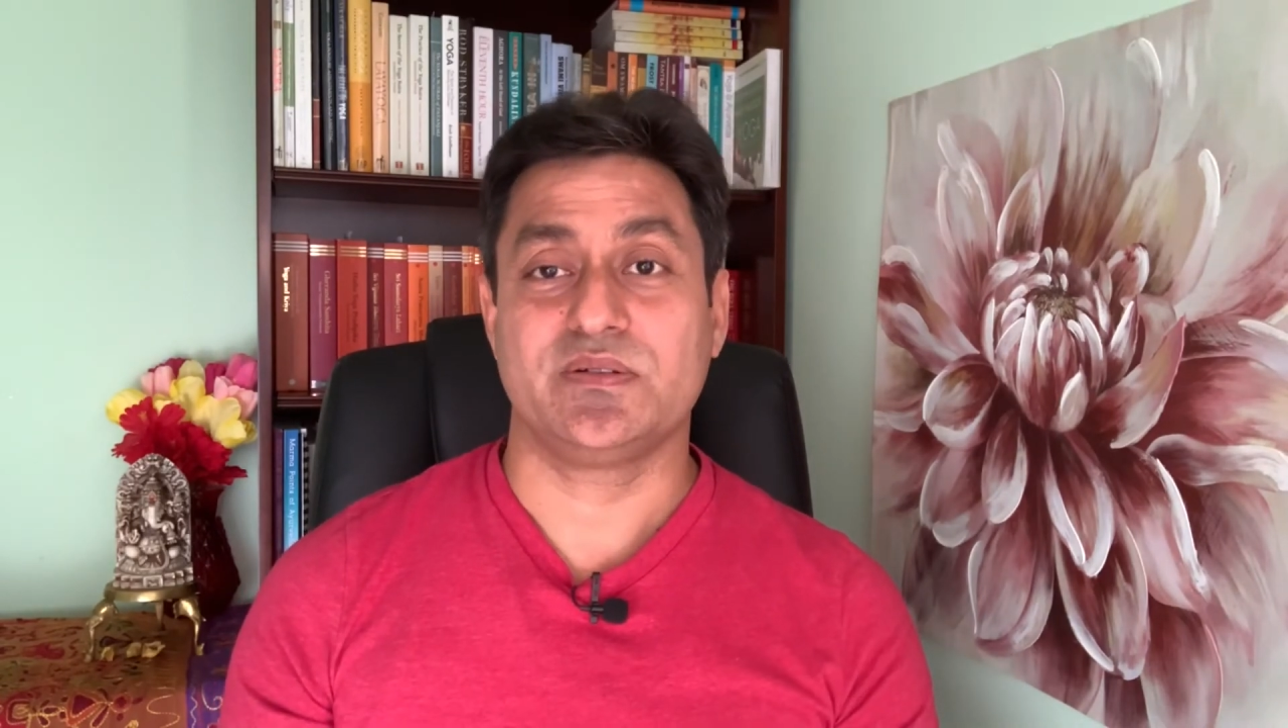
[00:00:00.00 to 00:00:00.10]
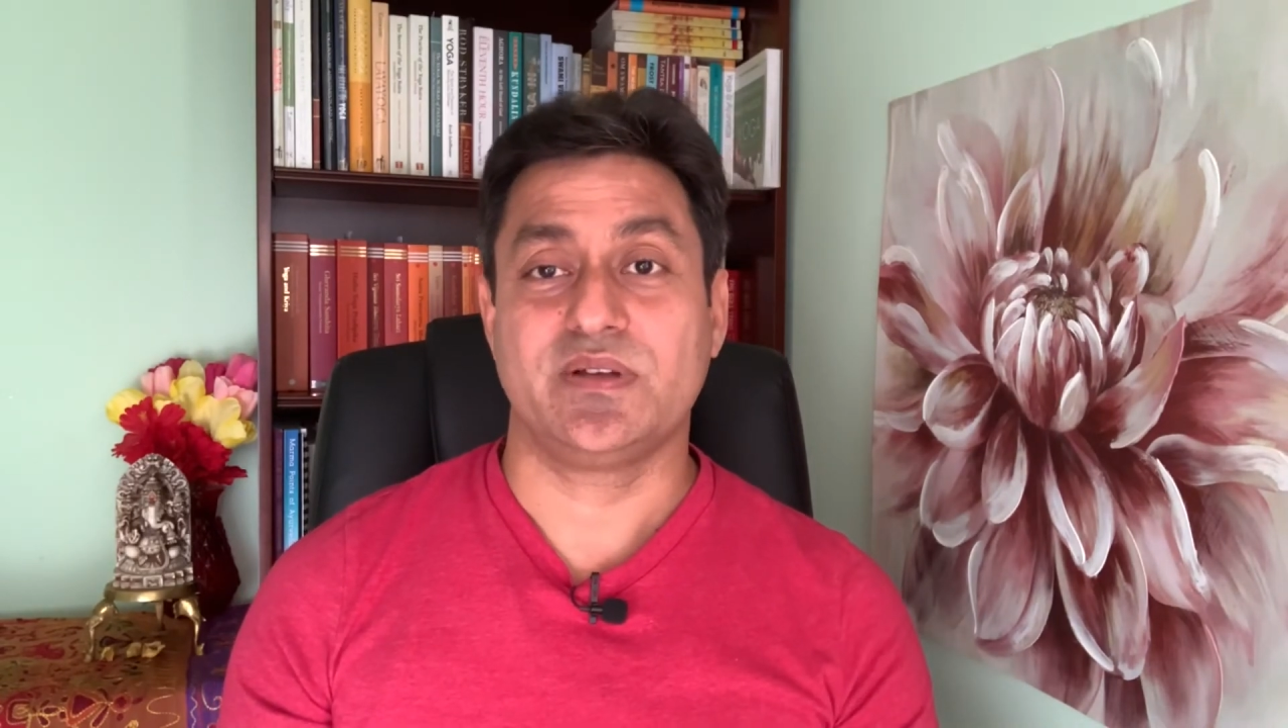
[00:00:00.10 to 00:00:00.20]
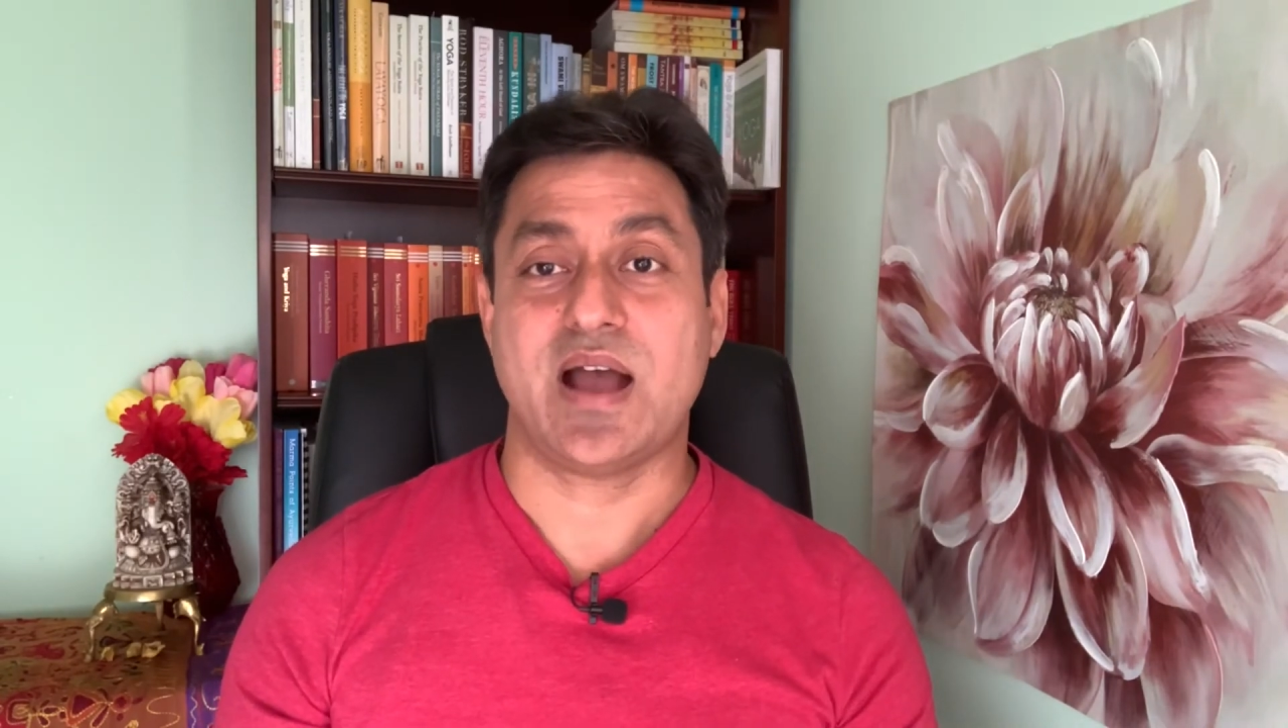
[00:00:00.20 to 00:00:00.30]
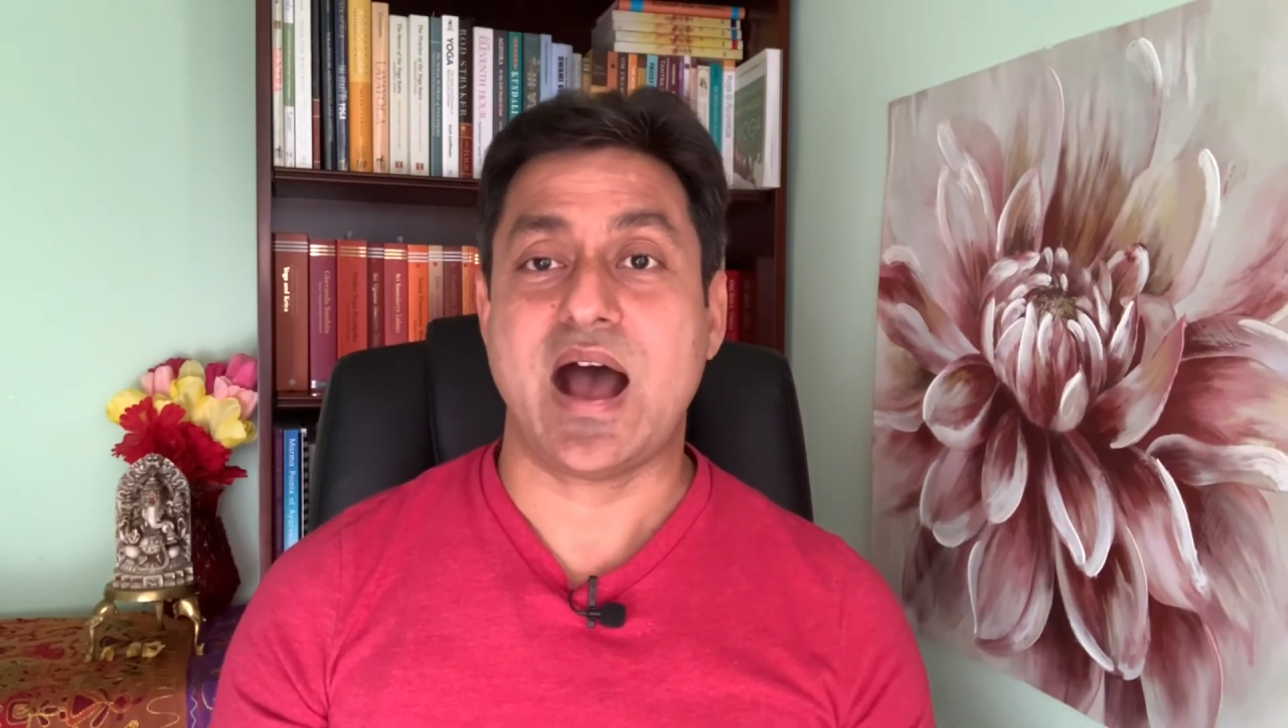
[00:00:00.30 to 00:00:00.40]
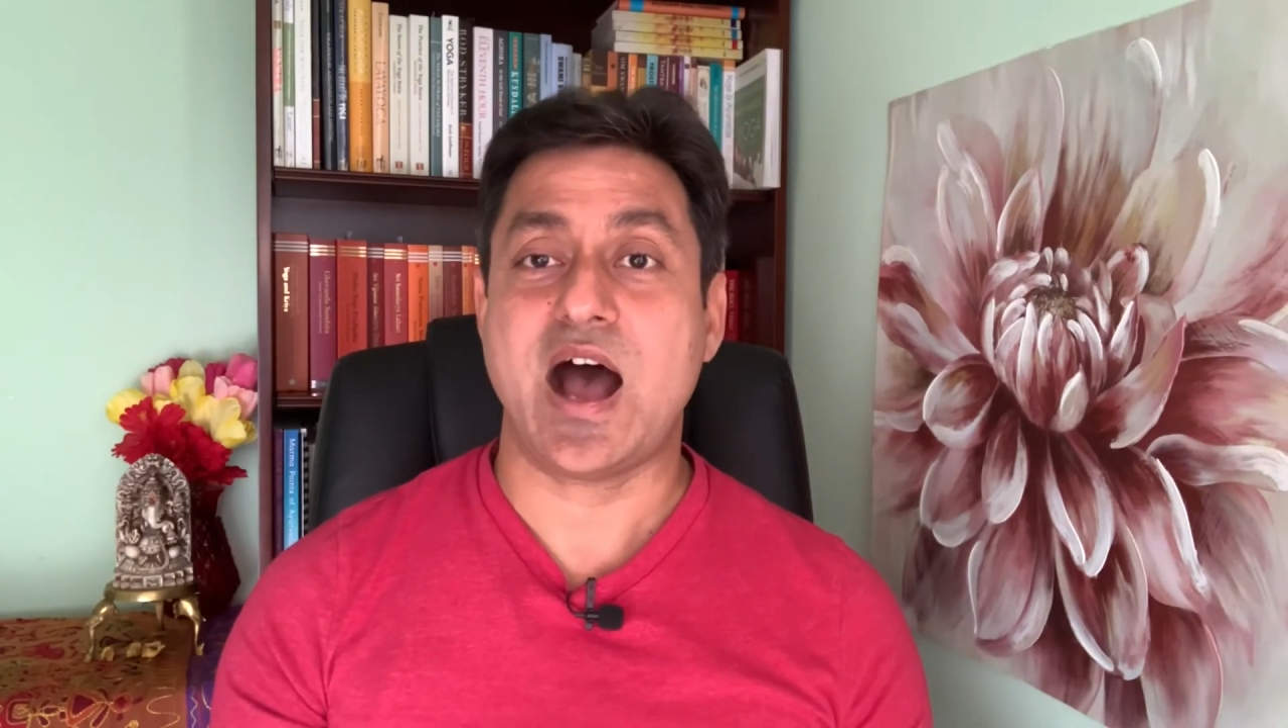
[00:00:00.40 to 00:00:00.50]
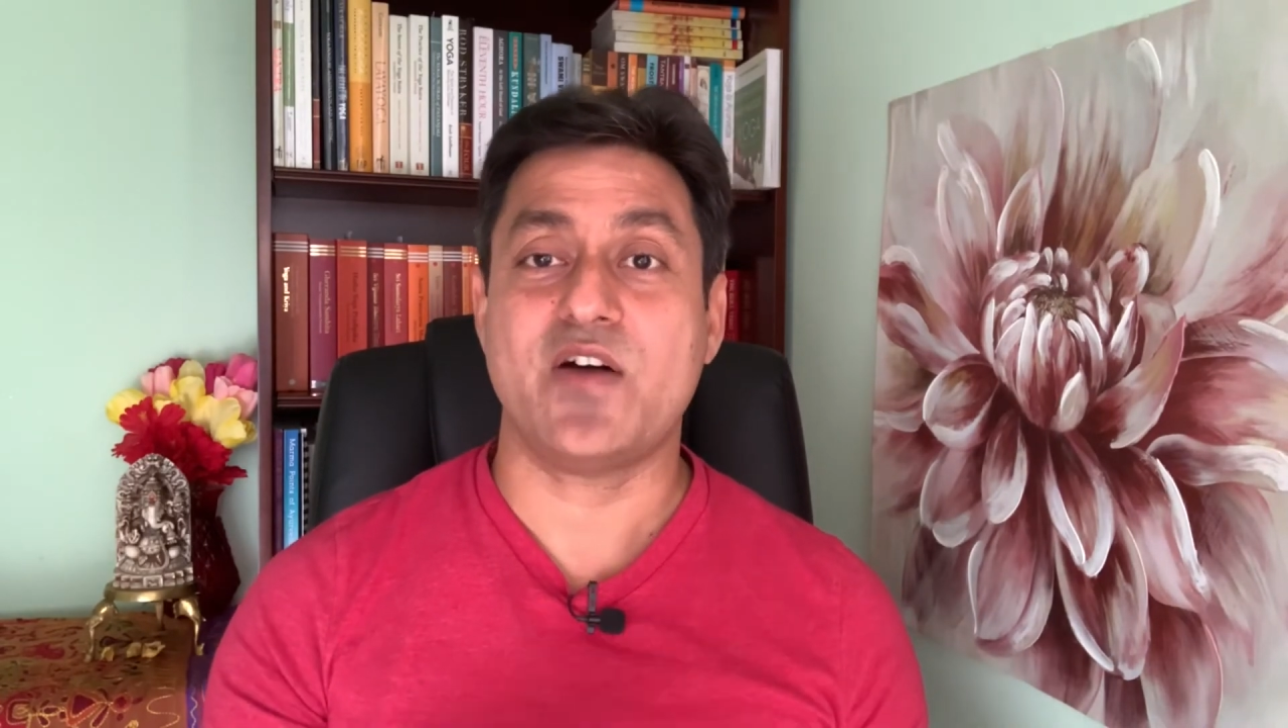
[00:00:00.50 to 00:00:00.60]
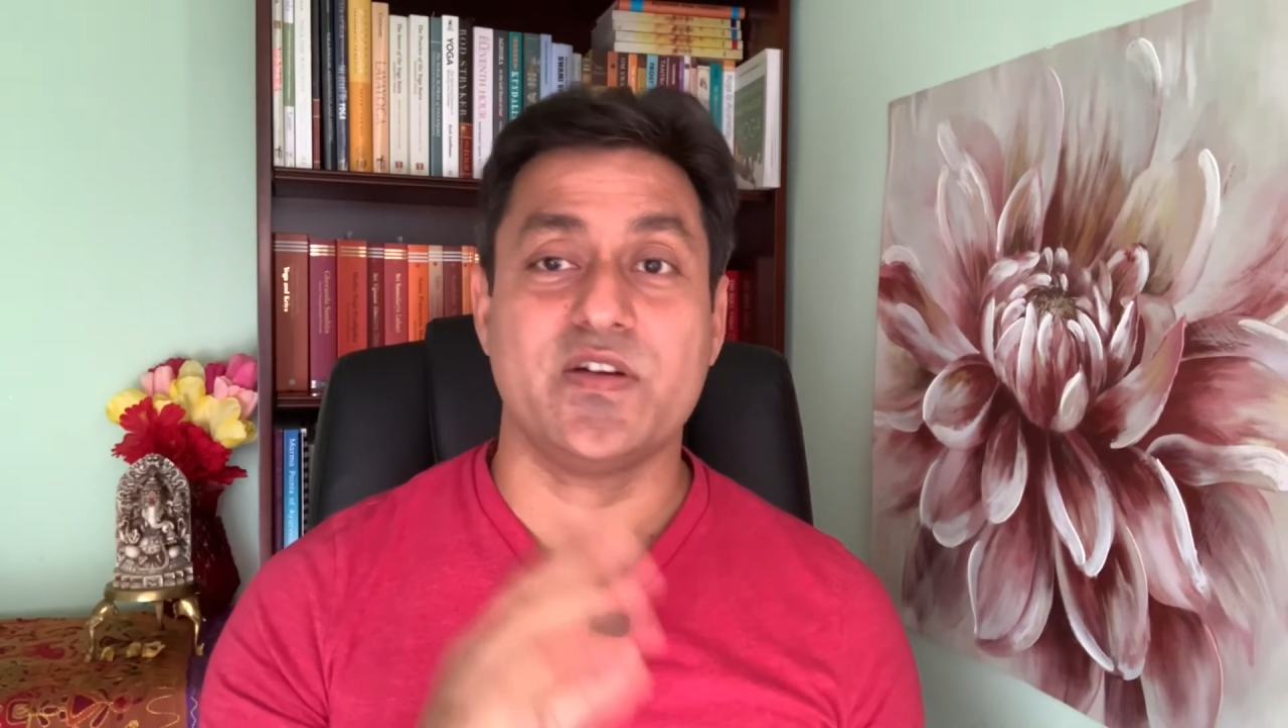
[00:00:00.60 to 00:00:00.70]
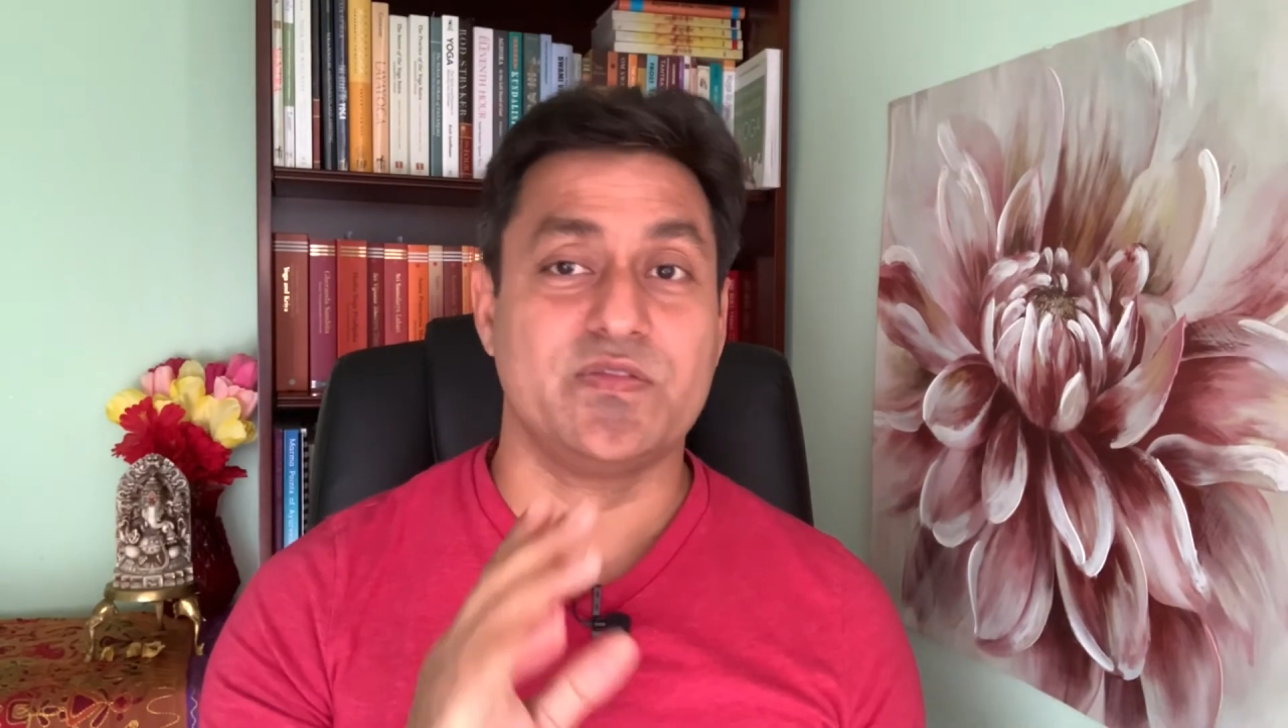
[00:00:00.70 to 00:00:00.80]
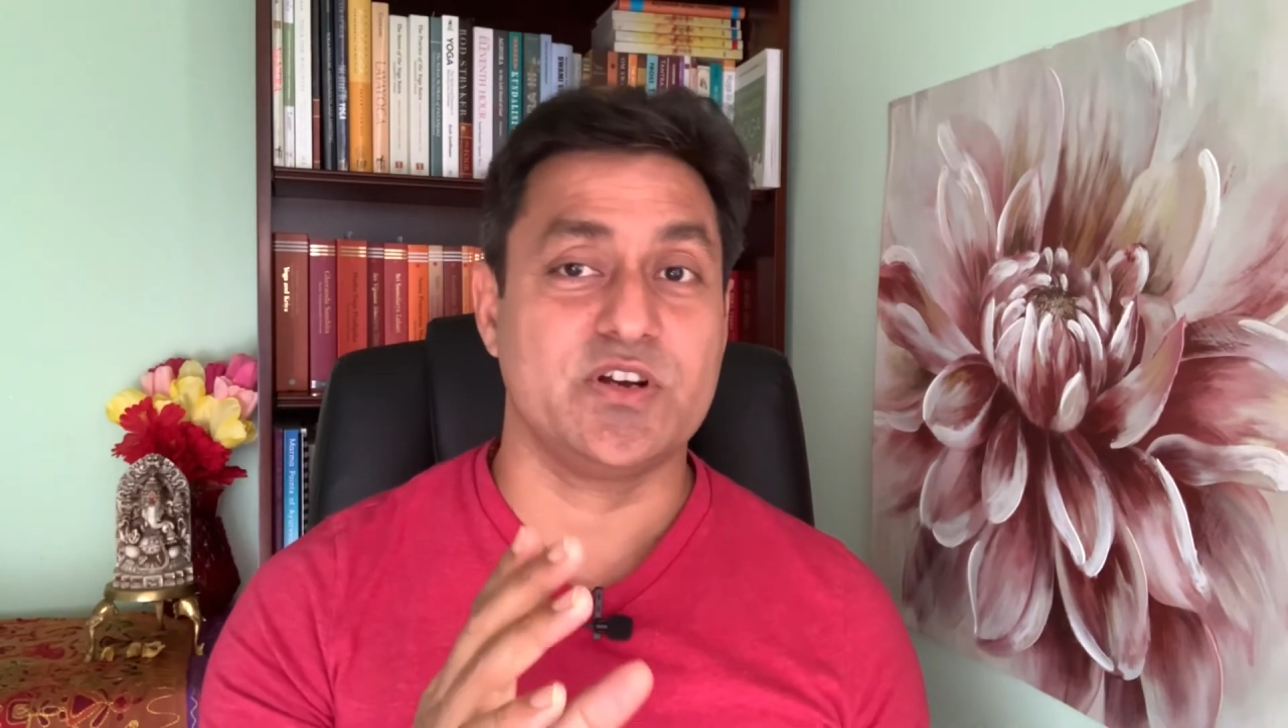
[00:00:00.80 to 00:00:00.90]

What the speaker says: However,